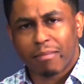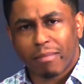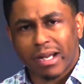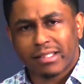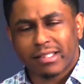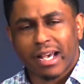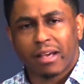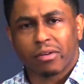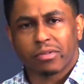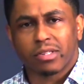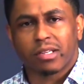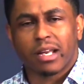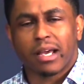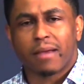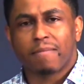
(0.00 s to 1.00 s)
my title
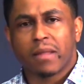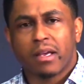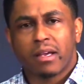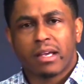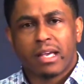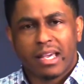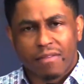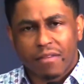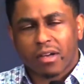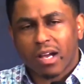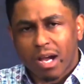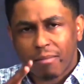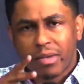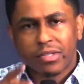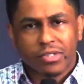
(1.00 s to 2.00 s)
tonight in the
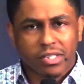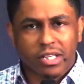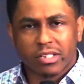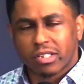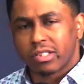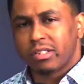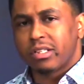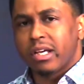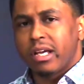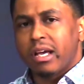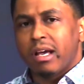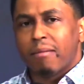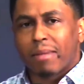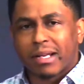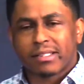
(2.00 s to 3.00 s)
comment section.
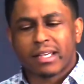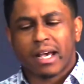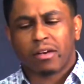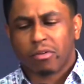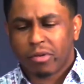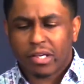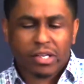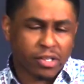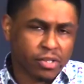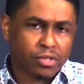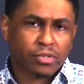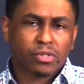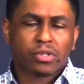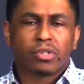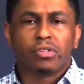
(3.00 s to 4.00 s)
My title
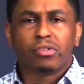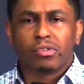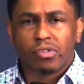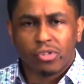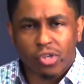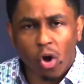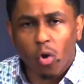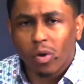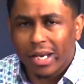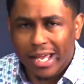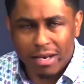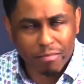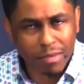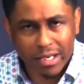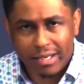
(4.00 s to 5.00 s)
is Don't
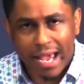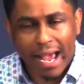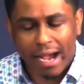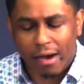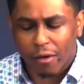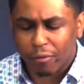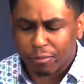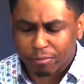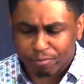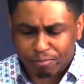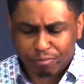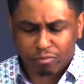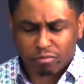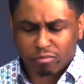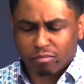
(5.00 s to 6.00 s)
Let Me Down.
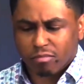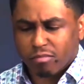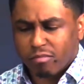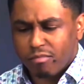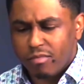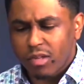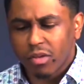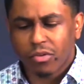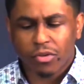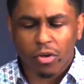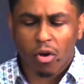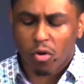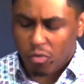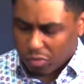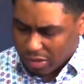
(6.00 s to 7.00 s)

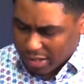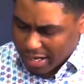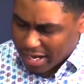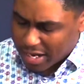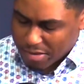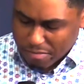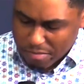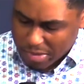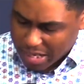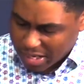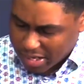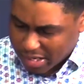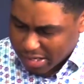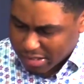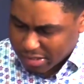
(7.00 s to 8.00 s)
Don't let
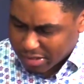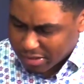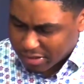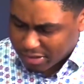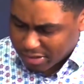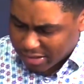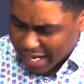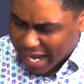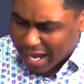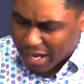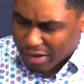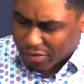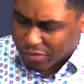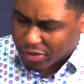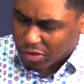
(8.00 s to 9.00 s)
me
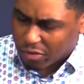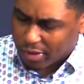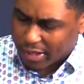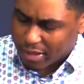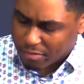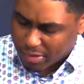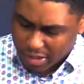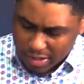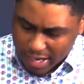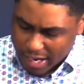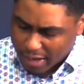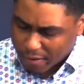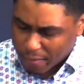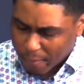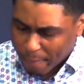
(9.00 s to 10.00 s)
down. Don't let me down.